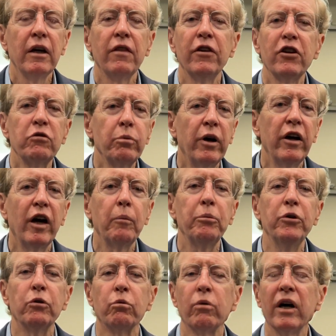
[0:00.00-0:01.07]
This will help
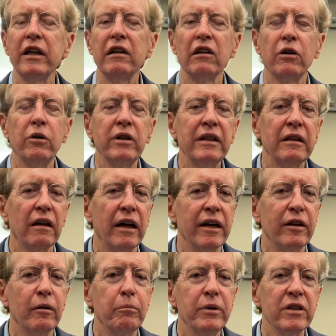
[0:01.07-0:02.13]
you run learning like
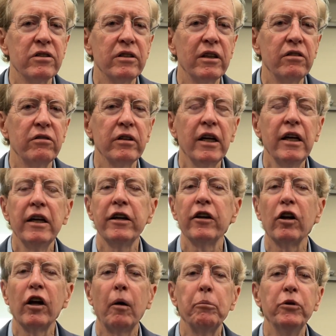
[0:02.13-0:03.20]
a business. It'll
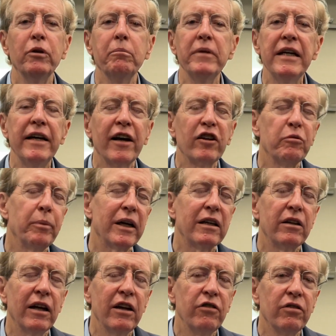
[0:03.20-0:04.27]
help you meet
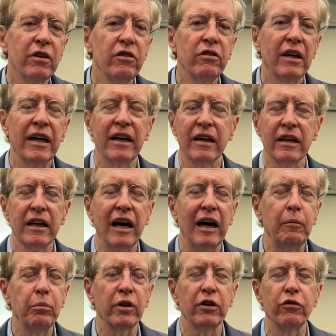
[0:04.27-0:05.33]
expectations and
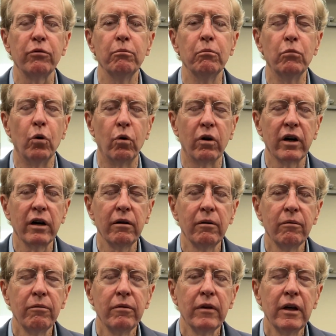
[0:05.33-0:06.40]
accomplish more.
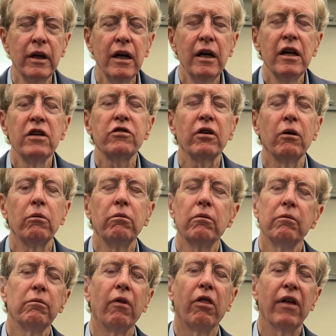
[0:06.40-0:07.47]
So
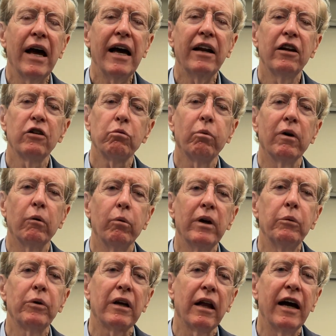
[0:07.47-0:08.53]
that is what we
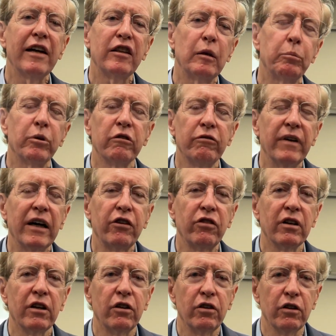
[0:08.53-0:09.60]
would like the
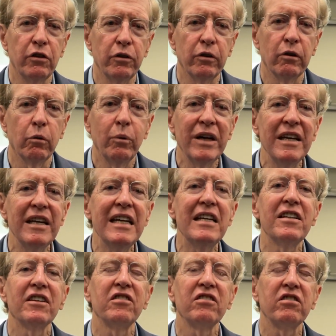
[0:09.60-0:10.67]
profession to do. We need
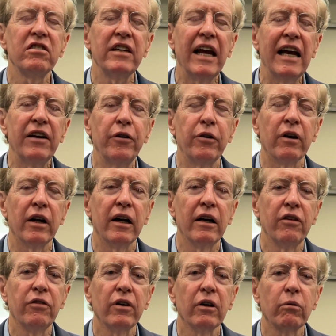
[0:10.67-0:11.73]
to
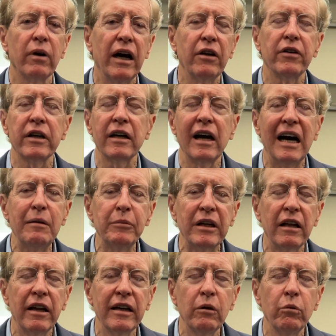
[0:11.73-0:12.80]
standardize around a common
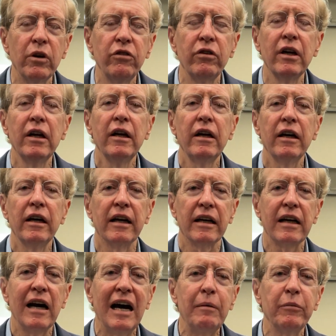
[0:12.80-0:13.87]
language and a
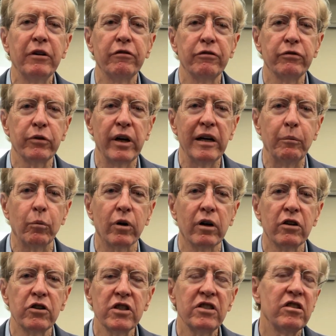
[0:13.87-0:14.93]
common framework,
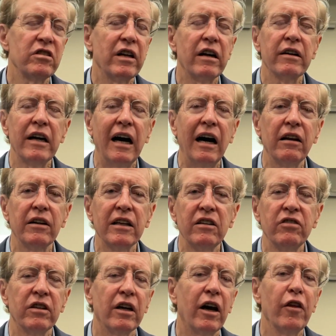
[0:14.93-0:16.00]
just as our colleagues
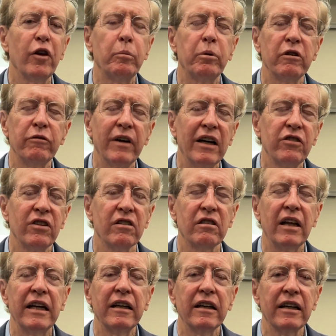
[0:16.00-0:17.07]
in other professions
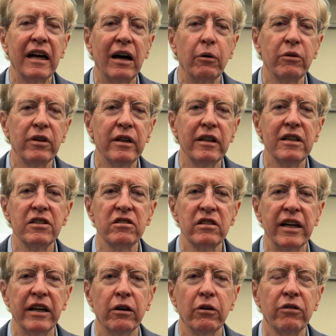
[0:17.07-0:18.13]
like accounting and
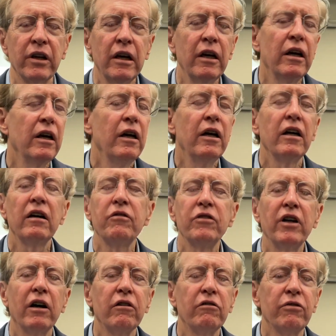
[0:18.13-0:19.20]
sales have
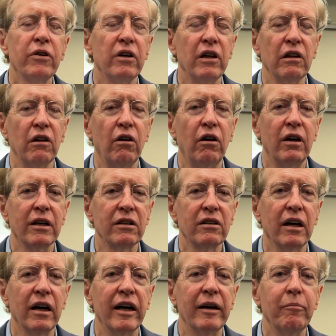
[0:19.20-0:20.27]
done for a long
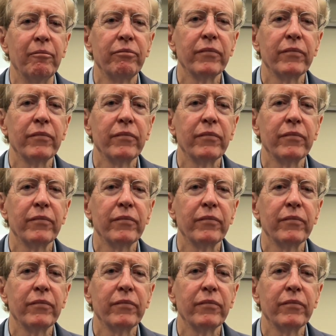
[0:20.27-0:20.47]
time.